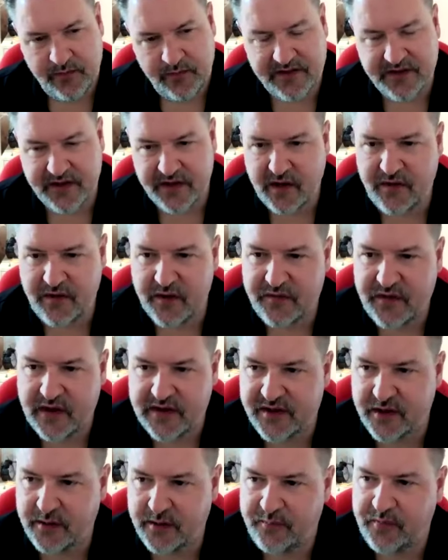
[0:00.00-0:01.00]
There's another,
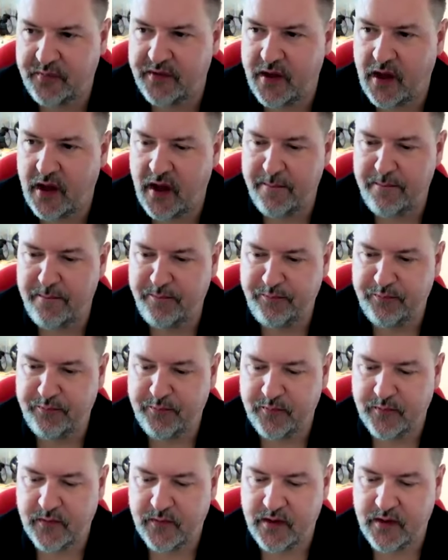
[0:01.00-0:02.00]
there's a, um,
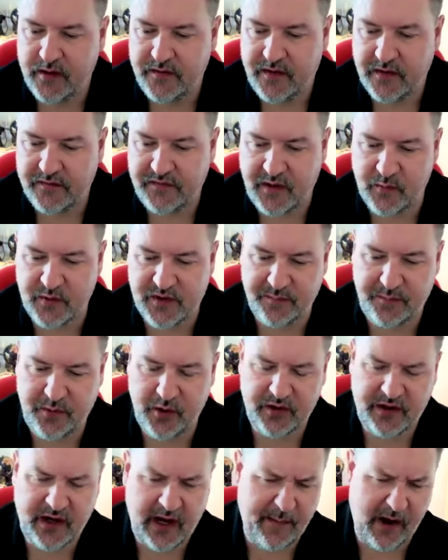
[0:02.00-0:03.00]
there was a
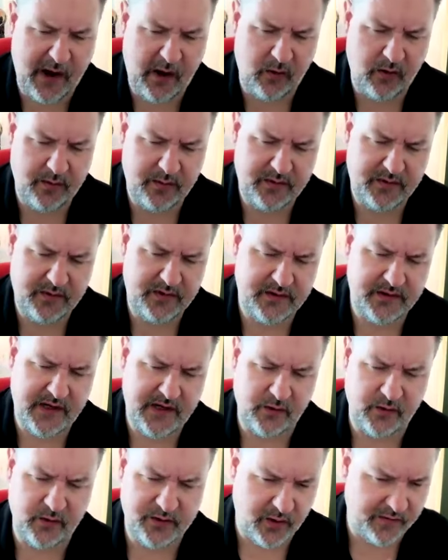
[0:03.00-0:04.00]
book came out
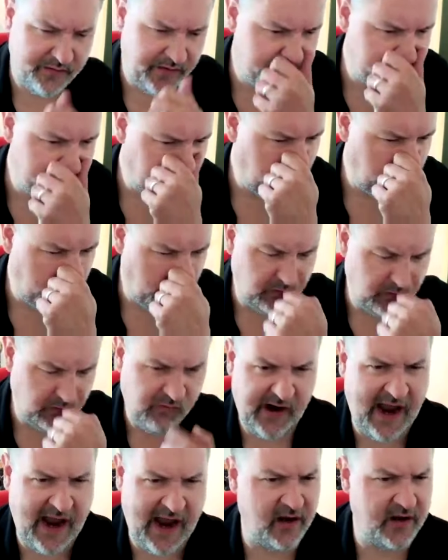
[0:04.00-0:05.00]
10 or 12 years ago called
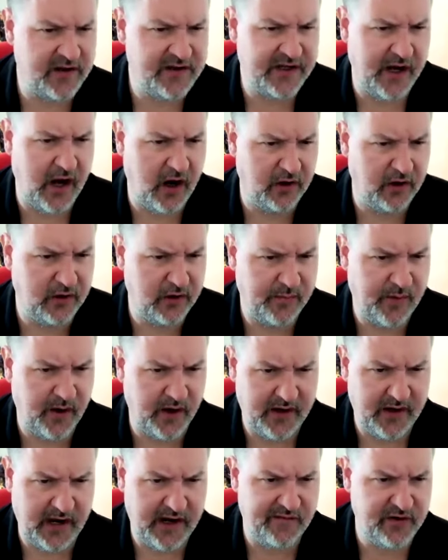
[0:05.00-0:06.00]
Reality Hunger
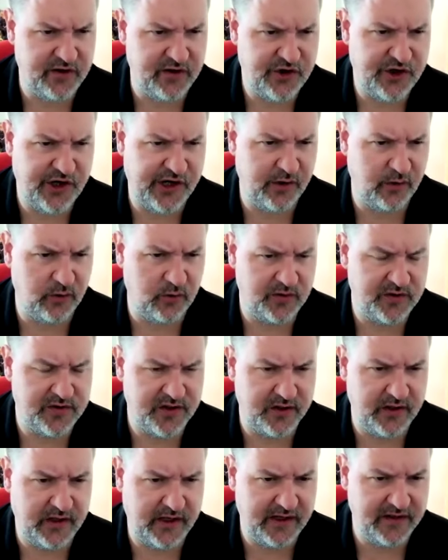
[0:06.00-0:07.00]
by David Shields.
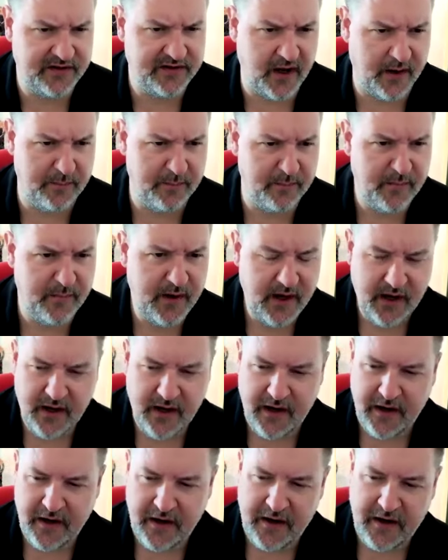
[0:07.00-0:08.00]
And he's, um,
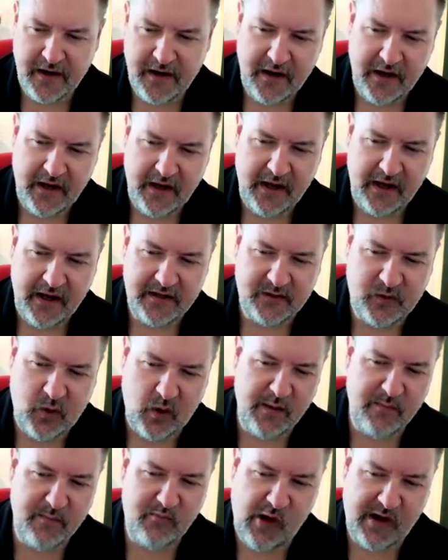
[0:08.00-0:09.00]
it's
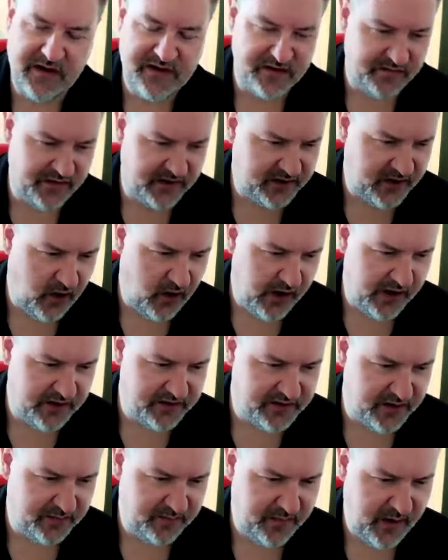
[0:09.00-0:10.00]
quite impressive. This guy
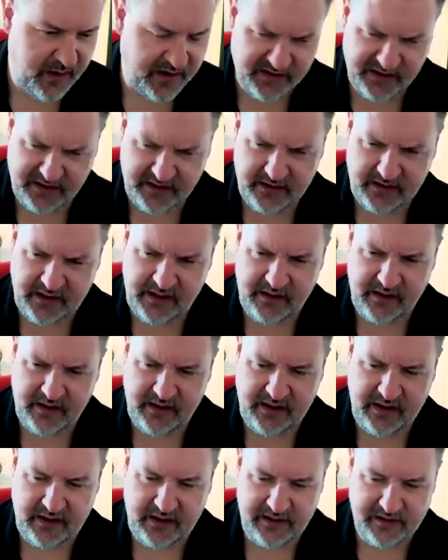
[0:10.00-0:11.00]
is a, I think he,
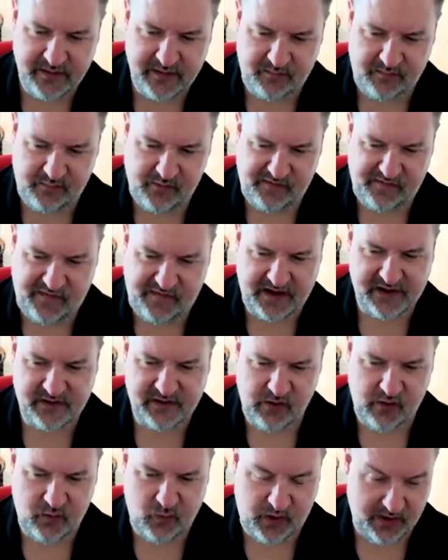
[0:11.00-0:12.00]
he's a
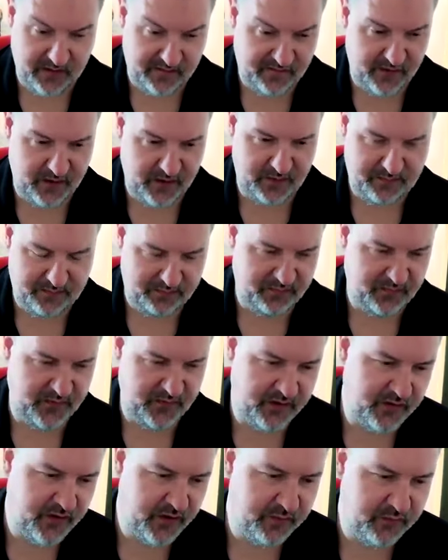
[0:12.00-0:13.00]
professor at one of the,
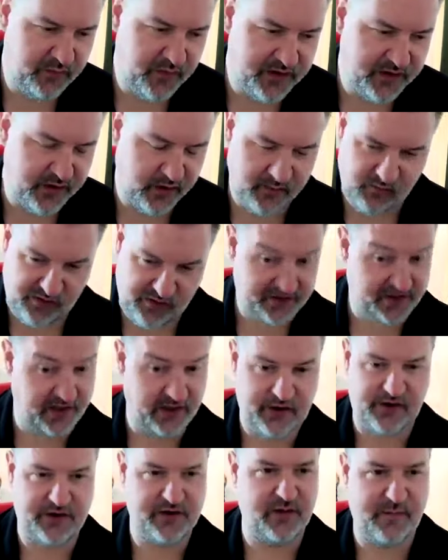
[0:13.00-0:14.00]
the, the sort of
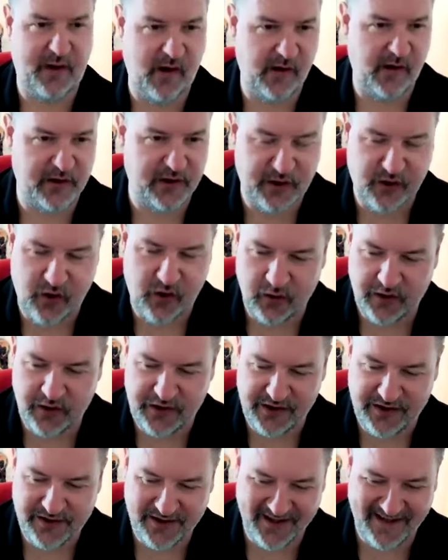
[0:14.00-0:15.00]
prestigious American
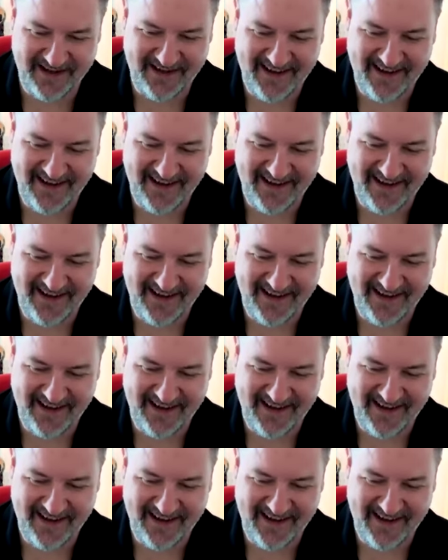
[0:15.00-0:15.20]
colleges.